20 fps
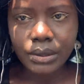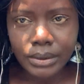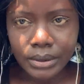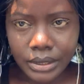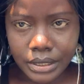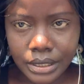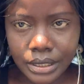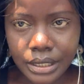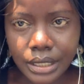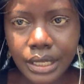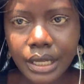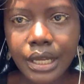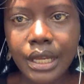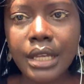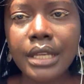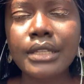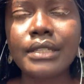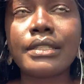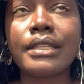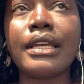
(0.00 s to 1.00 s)
was
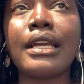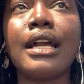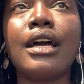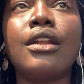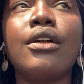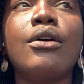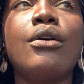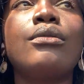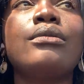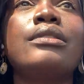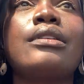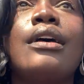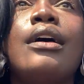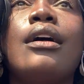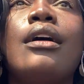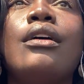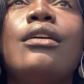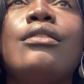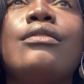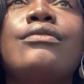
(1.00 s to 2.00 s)
staying at a
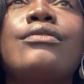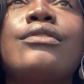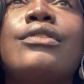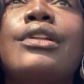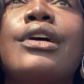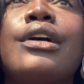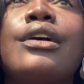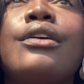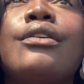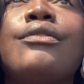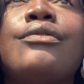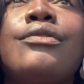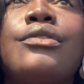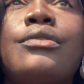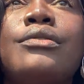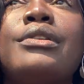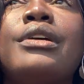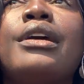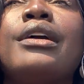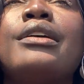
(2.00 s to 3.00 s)
hotel for like a
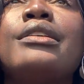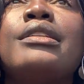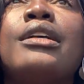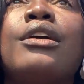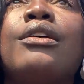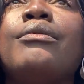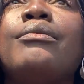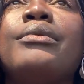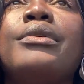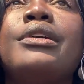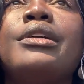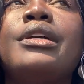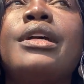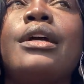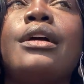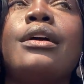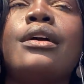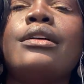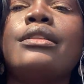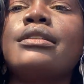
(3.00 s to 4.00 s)
few days, like a week,
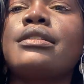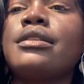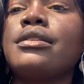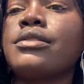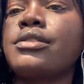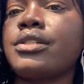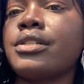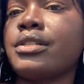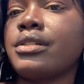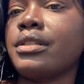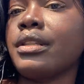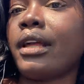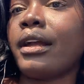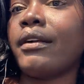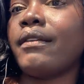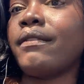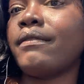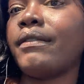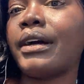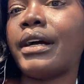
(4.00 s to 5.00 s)
until she could like
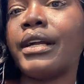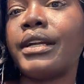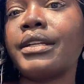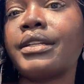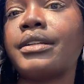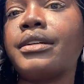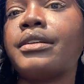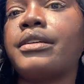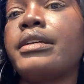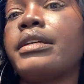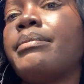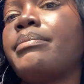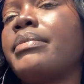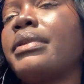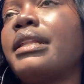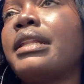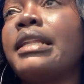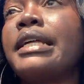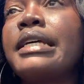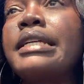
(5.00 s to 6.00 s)
find a
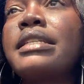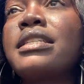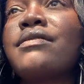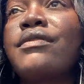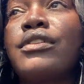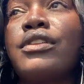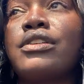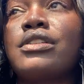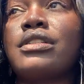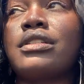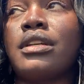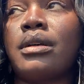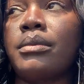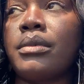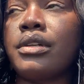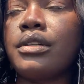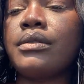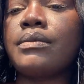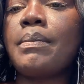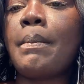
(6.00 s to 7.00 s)
place for the
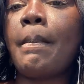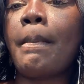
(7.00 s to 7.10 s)
summer.